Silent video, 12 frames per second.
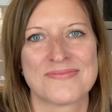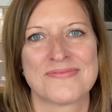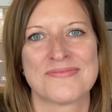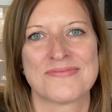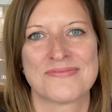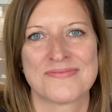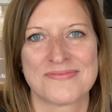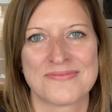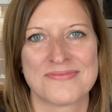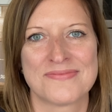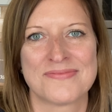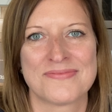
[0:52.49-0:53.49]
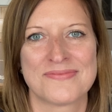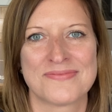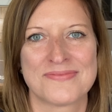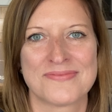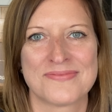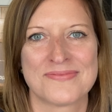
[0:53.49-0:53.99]

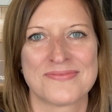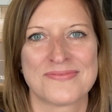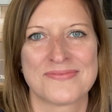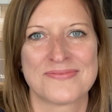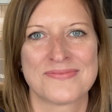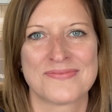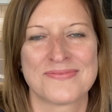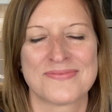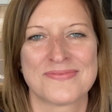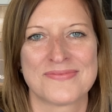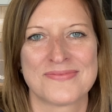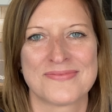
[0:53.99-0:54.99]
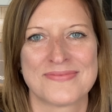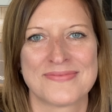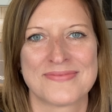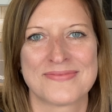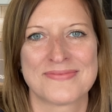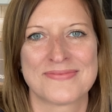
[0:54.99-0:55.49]

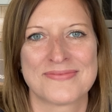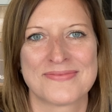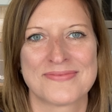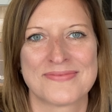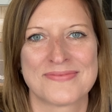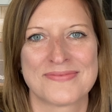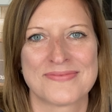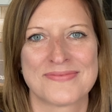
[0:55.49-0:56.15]
(silent)